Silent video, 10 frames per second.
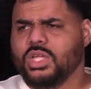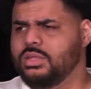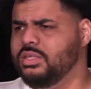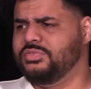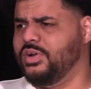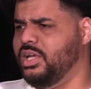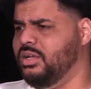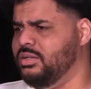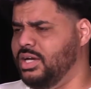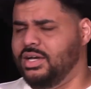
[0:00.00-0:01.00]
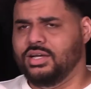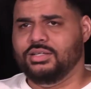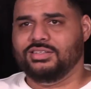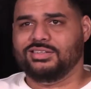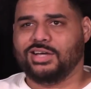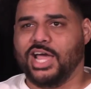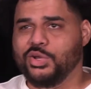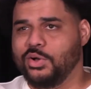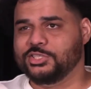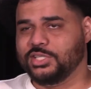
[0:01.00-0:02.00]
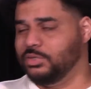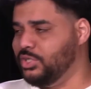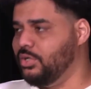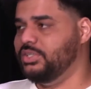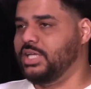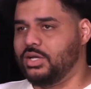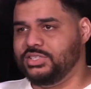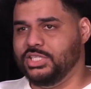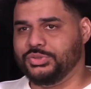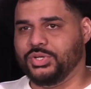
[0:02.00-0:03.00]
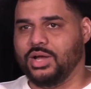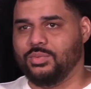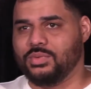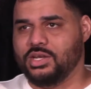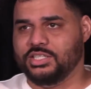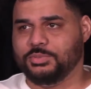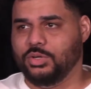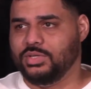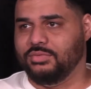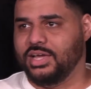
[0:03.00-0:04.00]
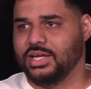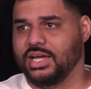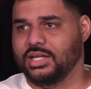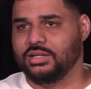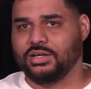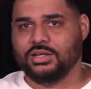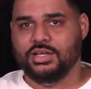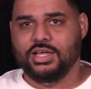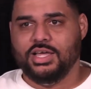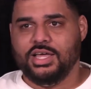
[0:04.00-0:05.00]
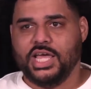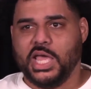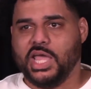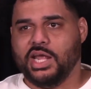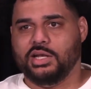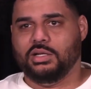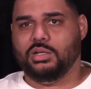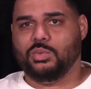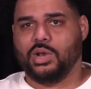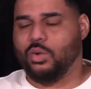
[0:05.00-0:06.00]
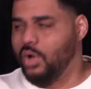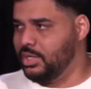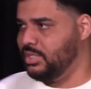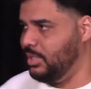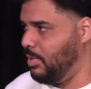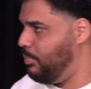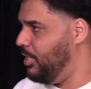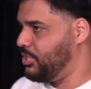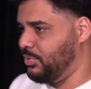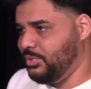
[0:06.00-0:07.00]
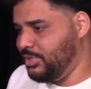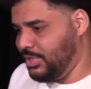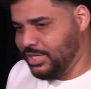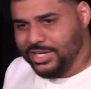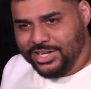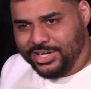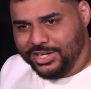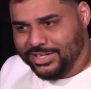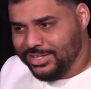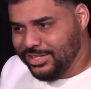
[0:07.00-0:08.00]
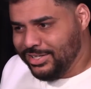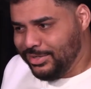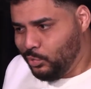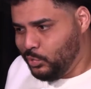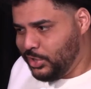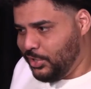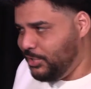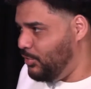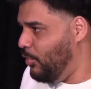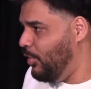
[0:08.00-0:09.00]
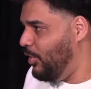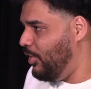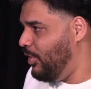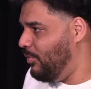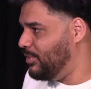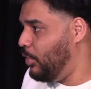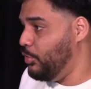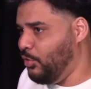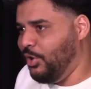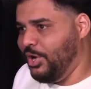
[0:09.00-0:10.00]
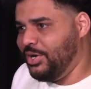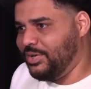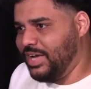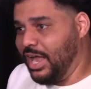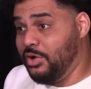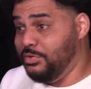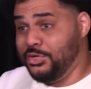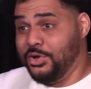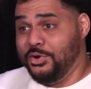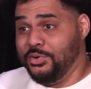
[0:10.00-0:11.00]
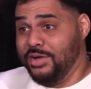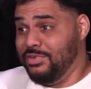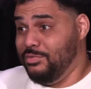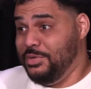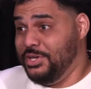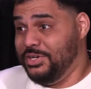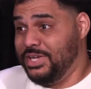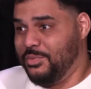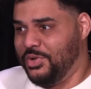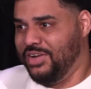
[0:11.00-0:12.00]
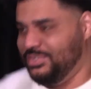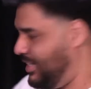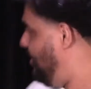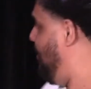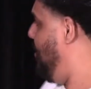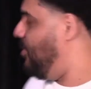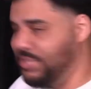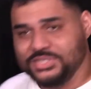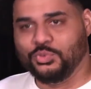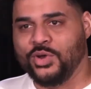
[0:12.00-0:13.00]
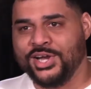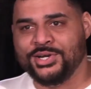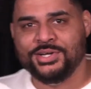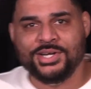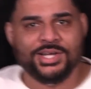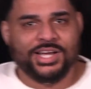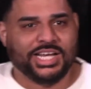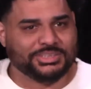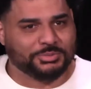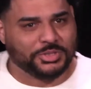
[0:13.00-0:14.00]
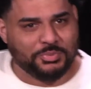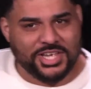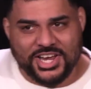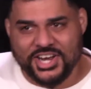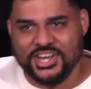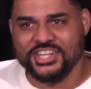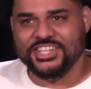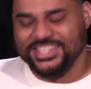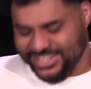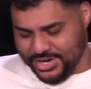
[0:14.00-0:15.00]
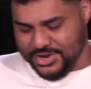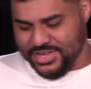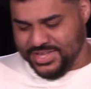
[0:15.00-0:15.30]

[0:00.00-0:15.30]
It's funny. I knew I was going to go to Seattle Central, and I spoke vet guy in there. And when I walked in, my picture was on the door. I don't even know. I've never been there a day in my life. I was like, well, this is weird. I guess I'm supposed to be here, you know?